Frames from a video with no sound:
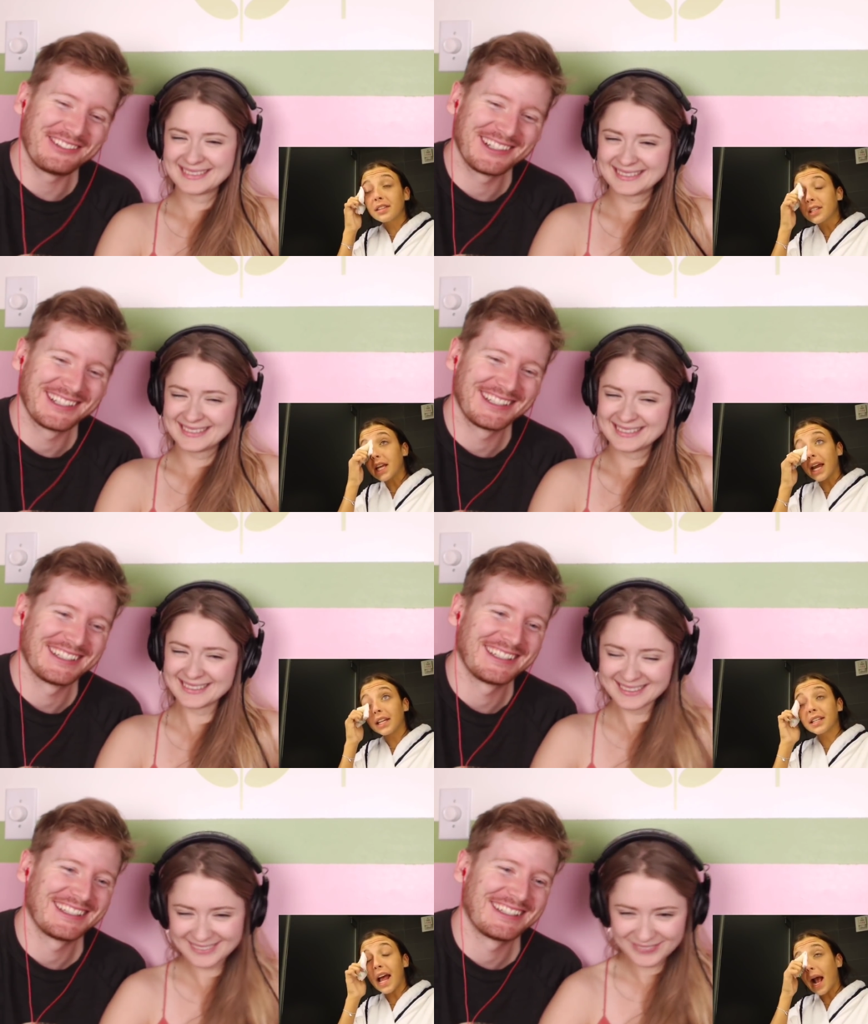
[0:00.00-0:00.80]

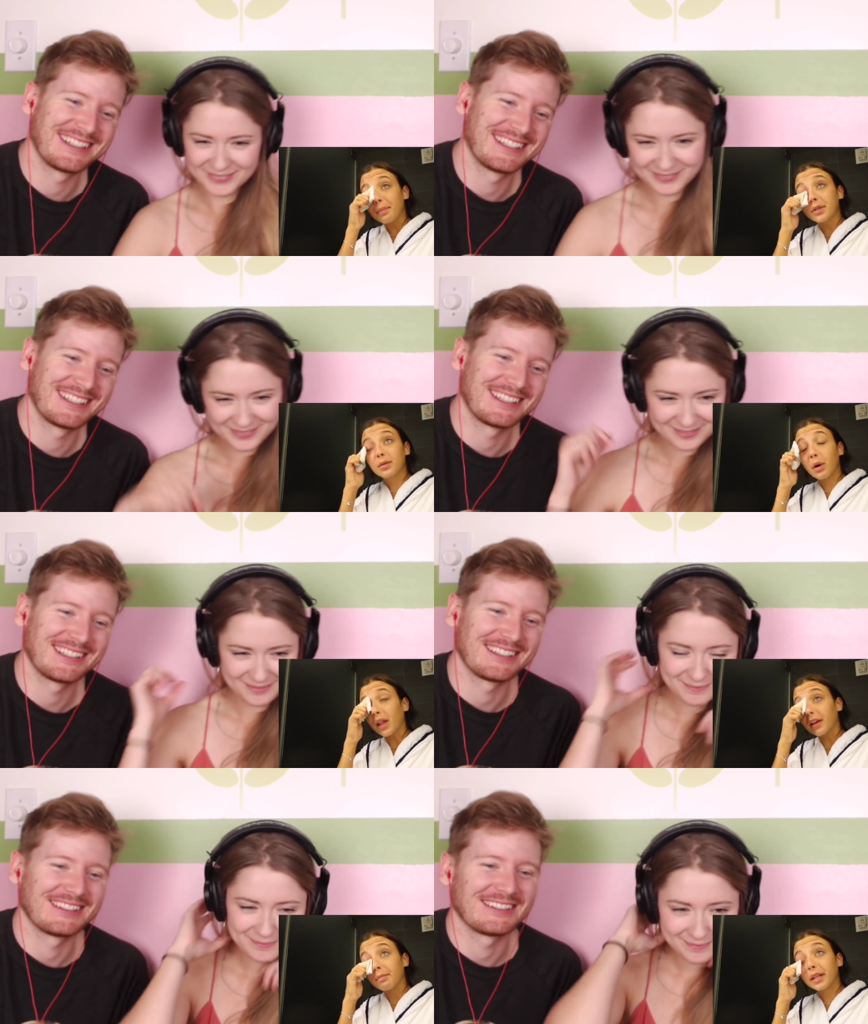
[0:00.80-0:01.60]
Speaker 1: insane naps
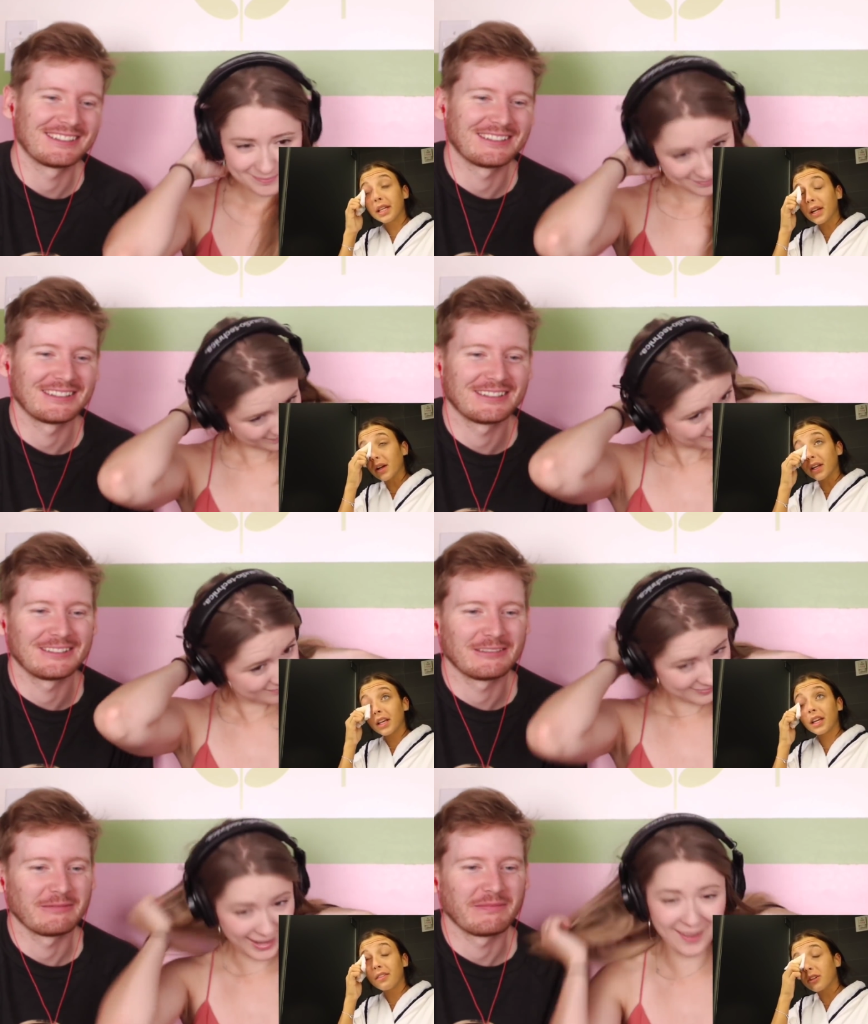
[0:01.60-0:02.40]
while I've been here,
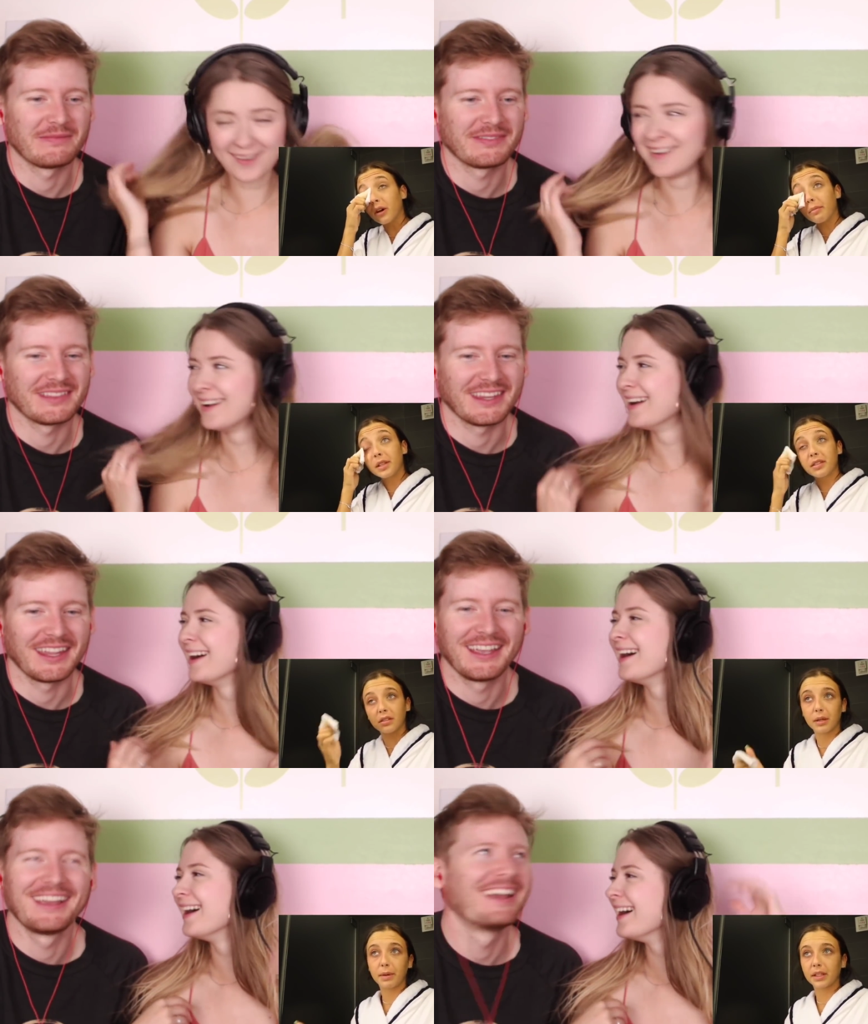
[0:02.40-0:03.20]
even though I've been
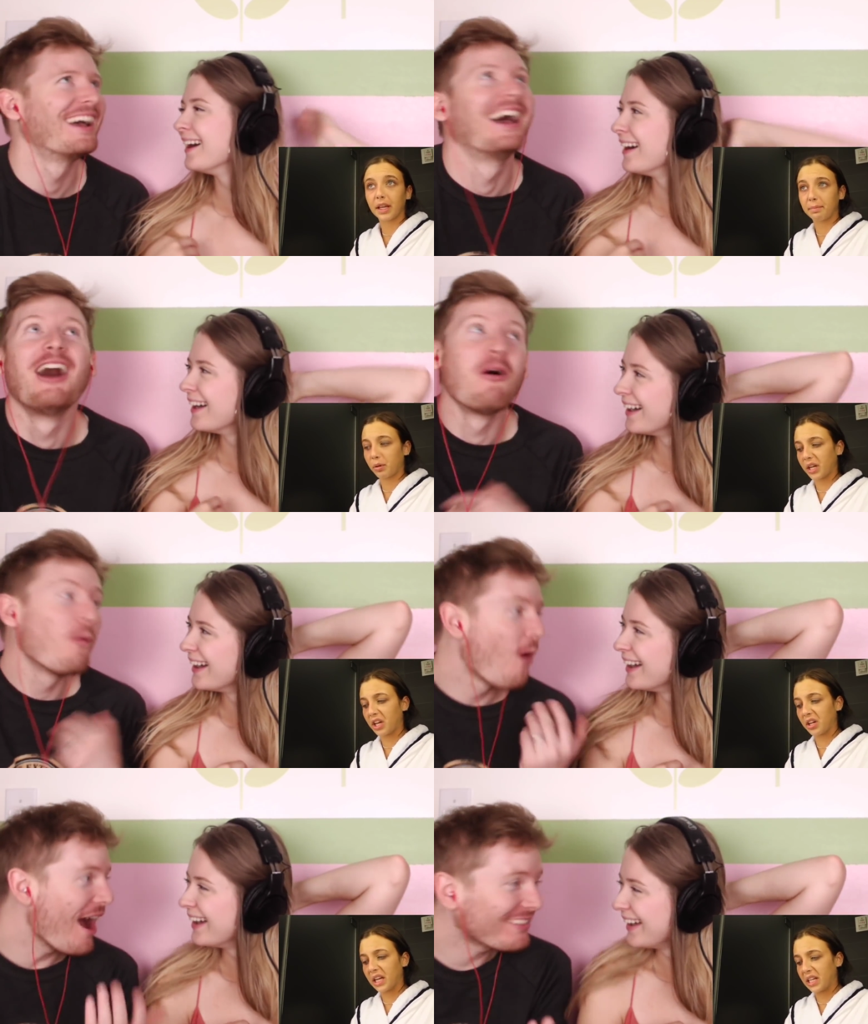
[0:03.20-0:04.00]
sleeping like pretty
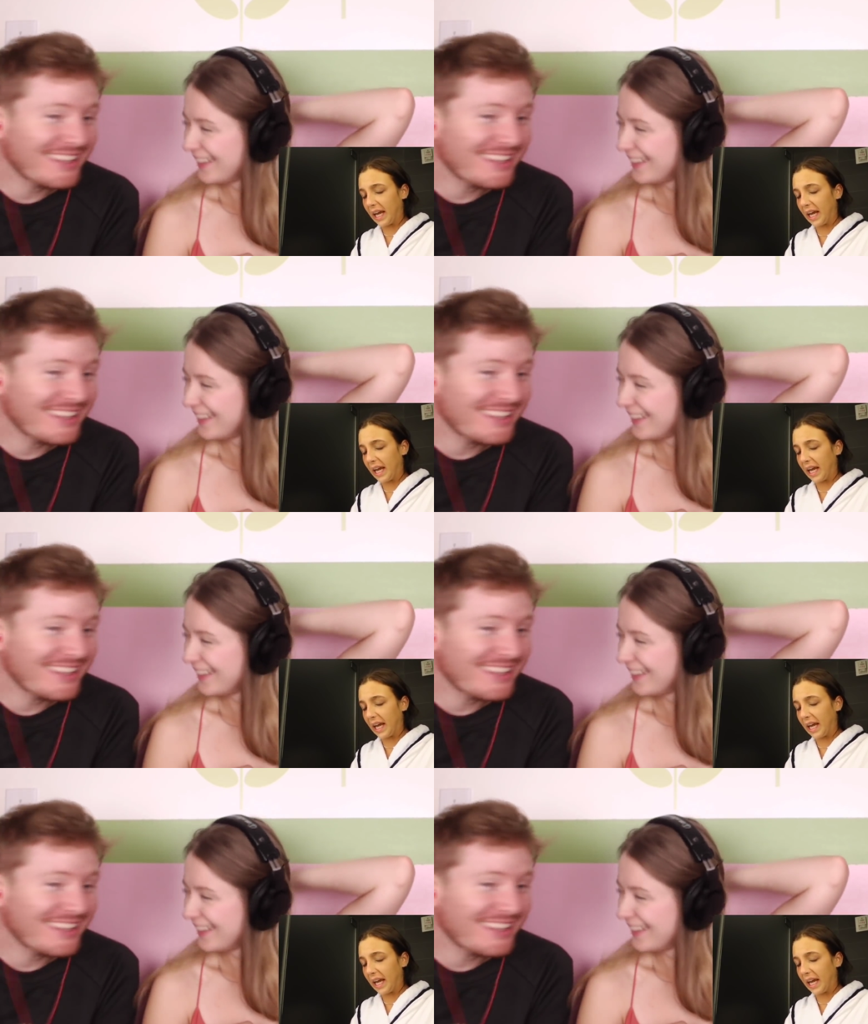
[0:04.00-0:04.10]
What good.